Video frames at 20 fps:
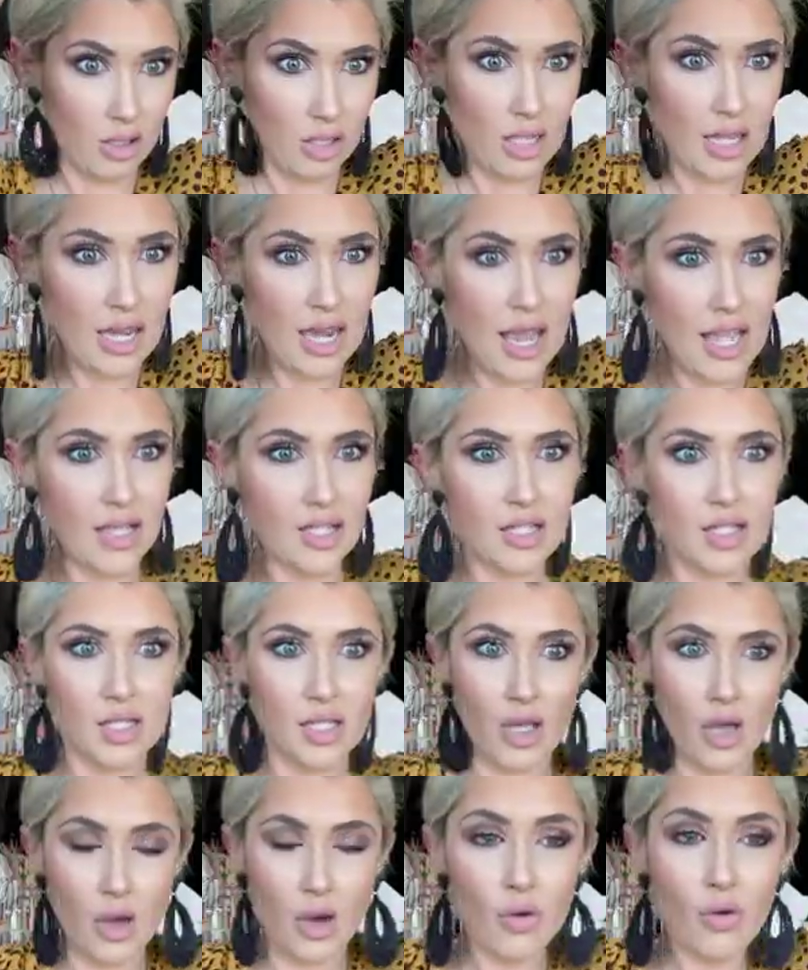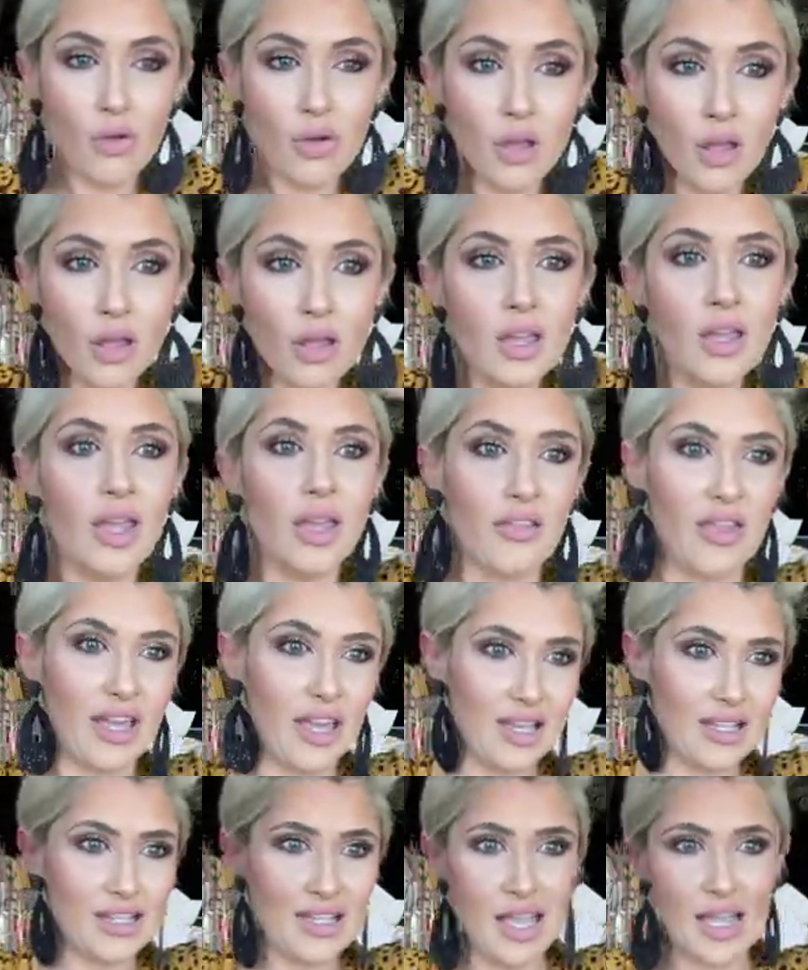Like so. And
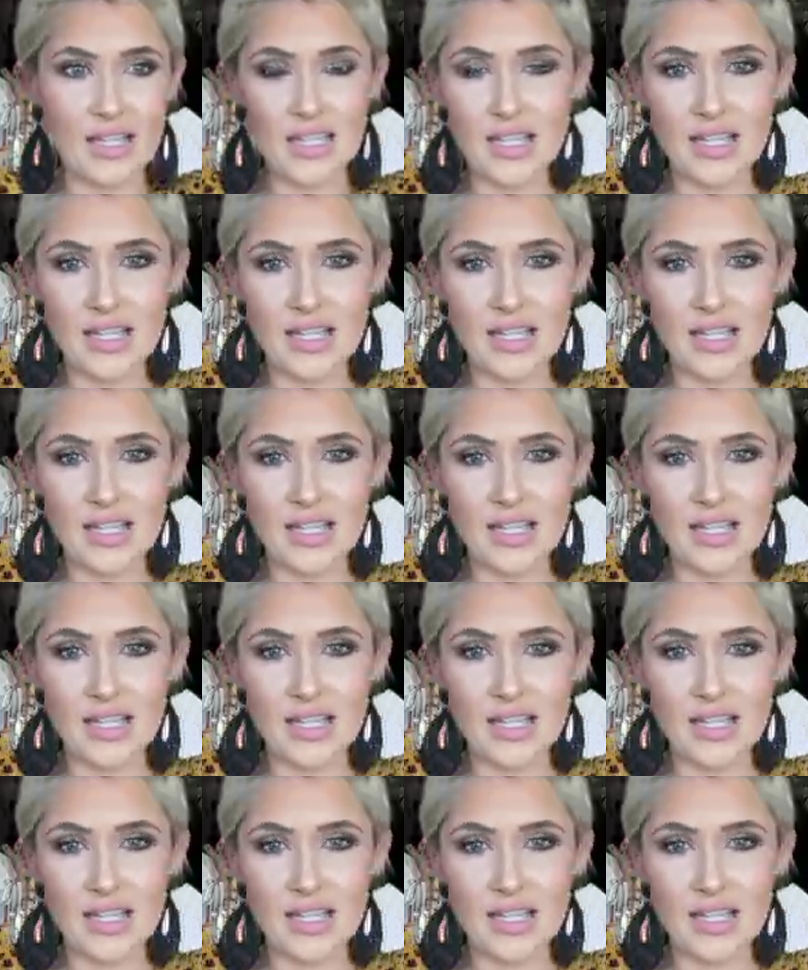like I said,